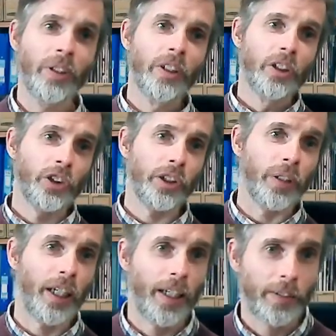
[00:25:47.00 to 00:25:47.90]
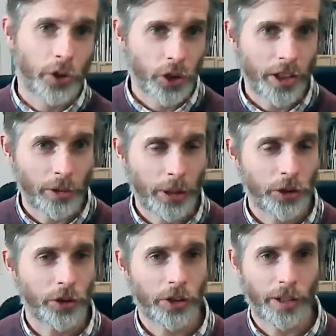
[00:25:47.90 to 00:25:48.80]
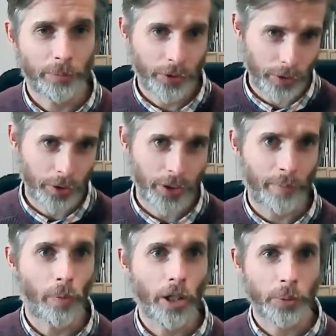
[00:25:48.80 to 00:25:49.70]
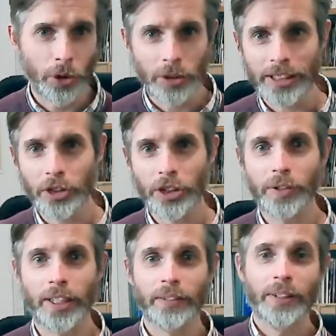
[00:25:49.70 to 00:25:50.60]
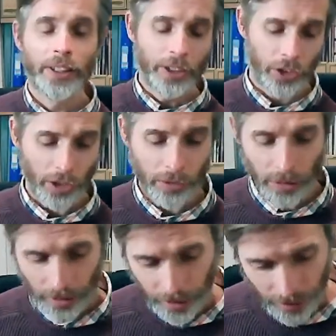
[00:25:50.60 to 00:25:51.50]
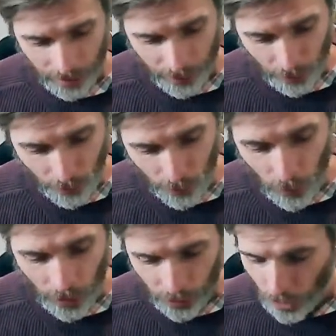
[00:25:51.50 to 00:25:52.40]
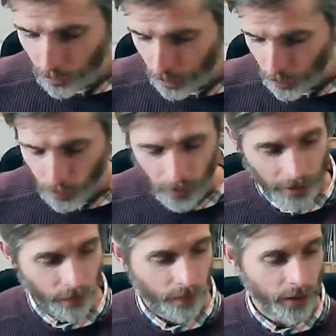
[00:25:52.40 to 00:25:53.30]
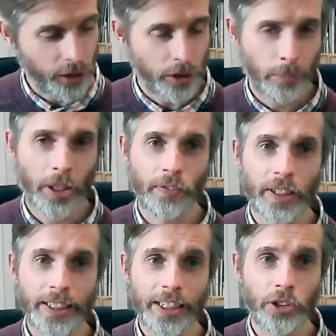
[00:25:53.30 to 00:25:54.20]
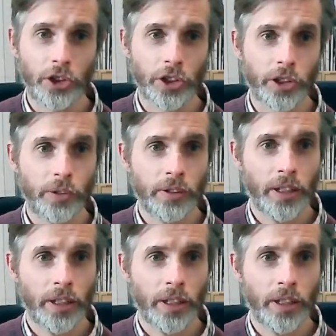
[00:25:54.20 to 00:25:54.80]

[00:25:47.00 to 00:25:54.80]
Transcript: So I've just seen a question come through saying, why would you detune it? So for example, if this is perfectly in tune,